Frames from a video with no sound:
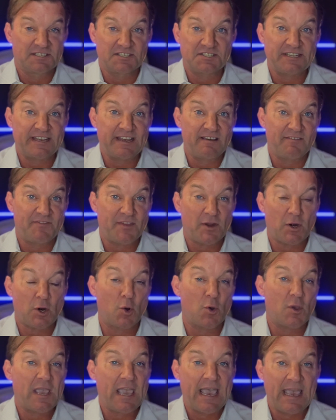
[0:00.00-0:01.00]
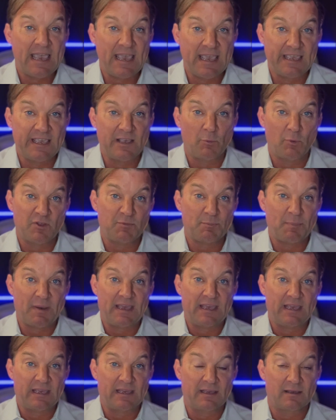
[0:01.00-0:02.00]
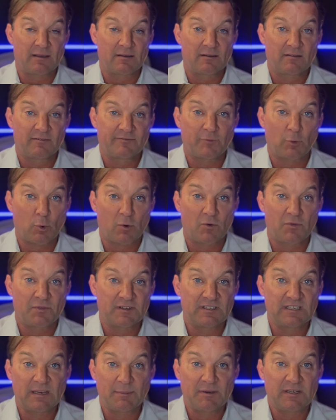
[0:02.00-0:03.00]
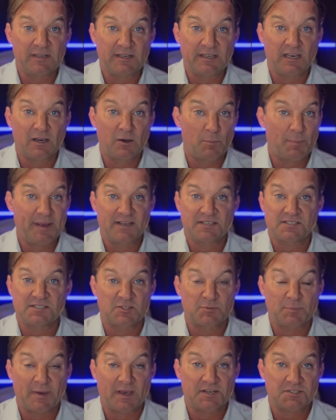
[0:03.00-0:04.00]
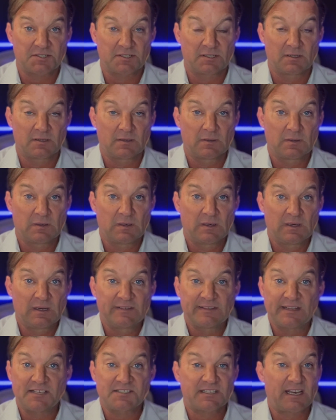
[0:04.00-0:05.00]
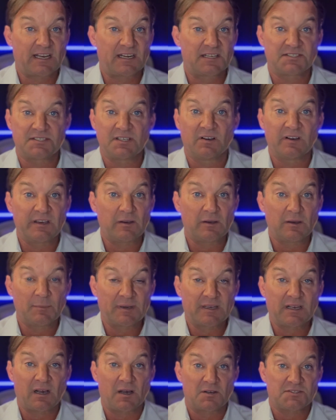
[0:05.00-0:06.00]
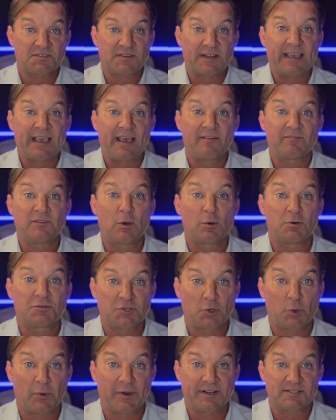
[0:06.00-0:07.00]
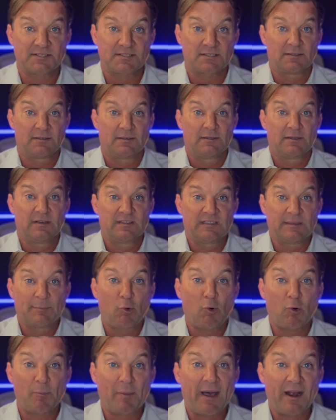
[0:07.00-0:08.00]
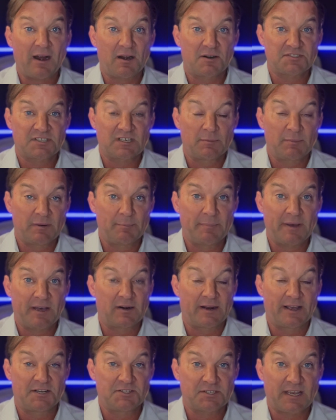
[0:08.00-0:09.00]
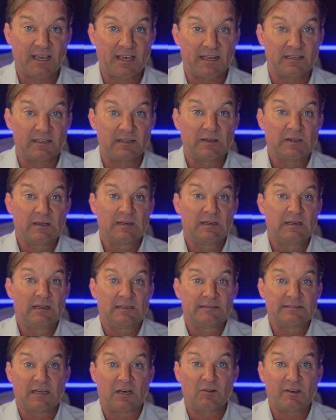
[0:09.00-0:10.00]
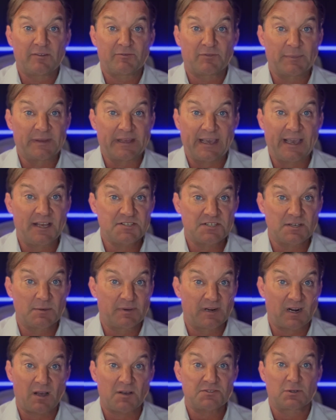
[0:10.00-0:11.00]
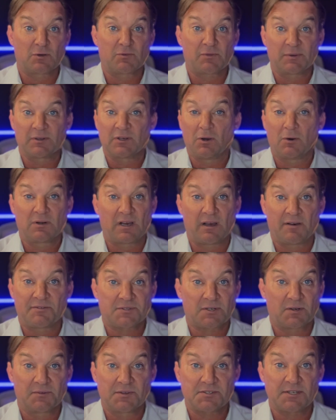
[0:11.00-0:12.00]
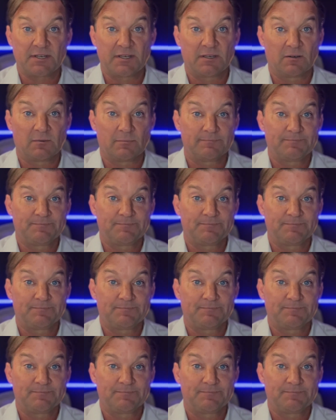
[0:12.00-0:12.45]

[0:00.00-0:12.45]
see if they're okay with paying for the WDO pest inspection. That's kind of silly because they have no choice. The poor buyer should have been better educated, not only from the agent, but also from the loan officer on this deal.